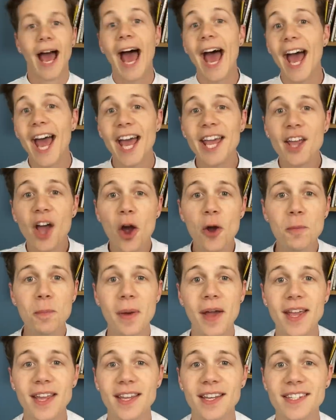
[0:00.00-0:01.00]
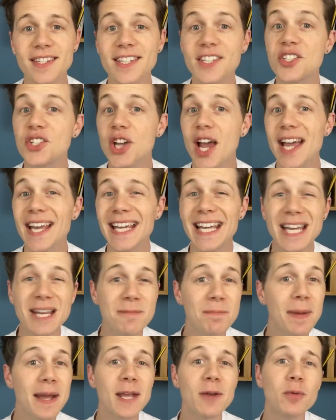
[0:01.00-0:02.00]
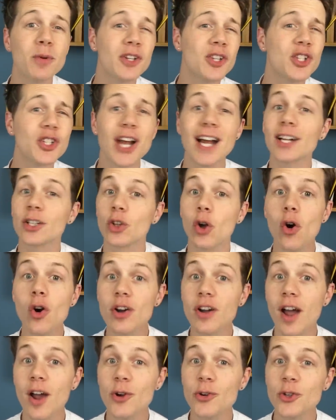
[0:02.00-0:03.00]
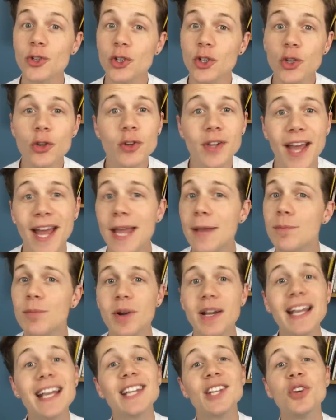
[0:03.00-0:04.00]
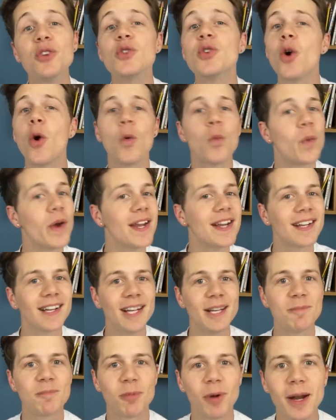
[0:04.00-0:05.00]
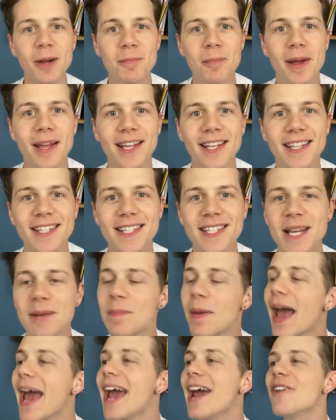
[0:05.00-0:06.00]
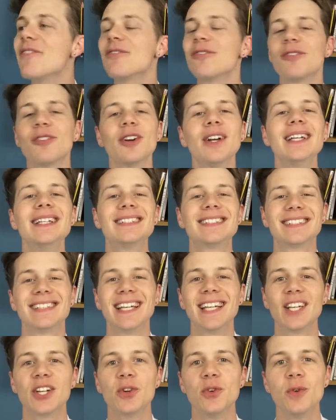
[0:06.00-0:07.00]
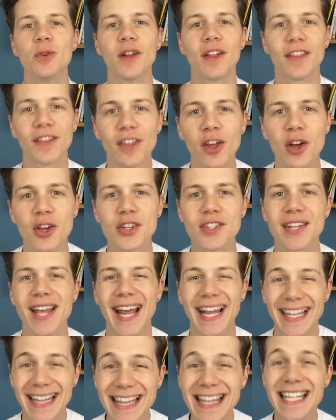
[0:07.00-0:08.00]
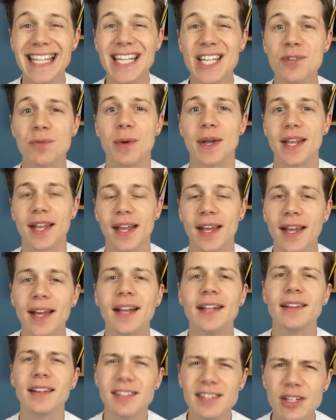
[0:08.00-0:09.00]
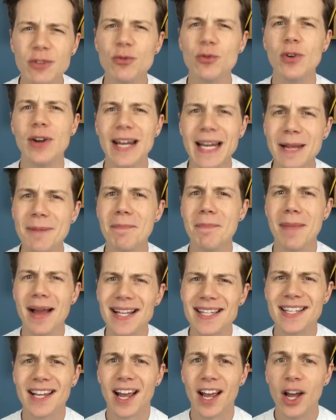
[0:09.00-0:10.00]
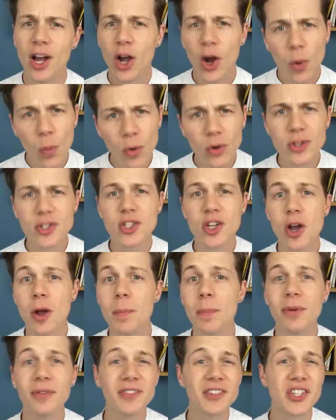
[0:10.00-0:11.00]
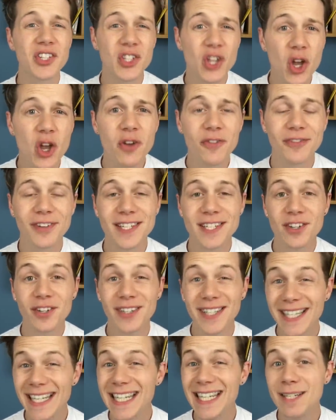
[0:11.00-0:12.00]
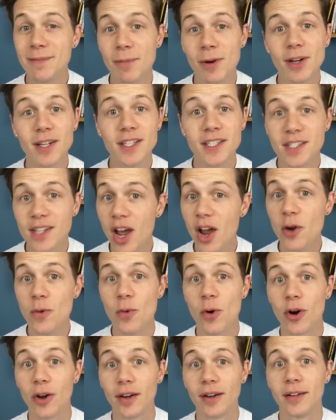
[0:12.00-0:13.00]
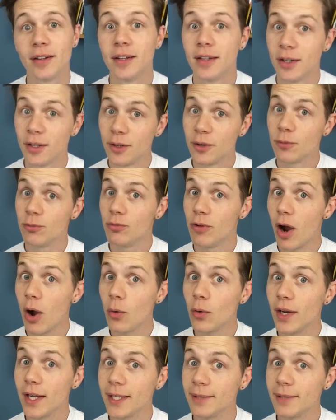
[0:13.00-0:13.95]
Hey home bakers, it's Jack here, bakewithjack.co.uk, bringing you your weekly bread making tip every single Thursday. And this week, does it really matter what type of surface I need my dough on? Roll